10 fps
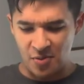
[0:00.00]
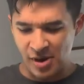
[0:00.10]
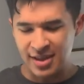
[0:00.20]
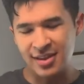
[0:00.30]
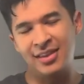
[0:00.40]

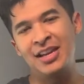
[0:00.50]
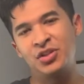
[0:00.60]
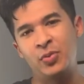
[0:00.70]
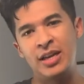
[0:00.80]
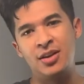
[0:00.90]
One of the
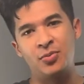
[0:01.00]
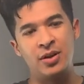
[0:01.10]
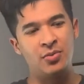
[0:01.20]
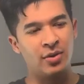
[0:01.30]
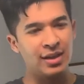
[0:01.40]
things we
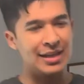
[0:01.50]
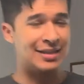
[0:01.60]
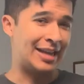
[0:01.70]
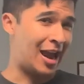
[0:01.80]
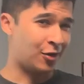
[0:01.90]
really
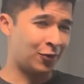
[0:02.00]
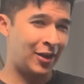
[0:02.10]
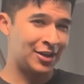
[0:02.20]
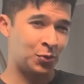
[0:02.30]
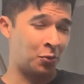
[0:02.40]

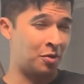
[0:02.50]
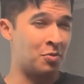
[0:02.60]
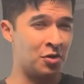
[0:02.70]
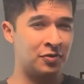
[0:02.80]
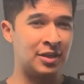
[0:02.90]
sacrificed when we
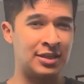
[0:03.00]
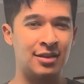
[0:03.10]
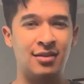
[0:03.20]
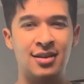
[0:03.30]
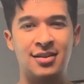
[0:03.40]
moved
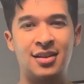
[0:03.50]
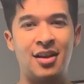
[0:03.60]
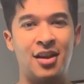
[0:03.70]
into this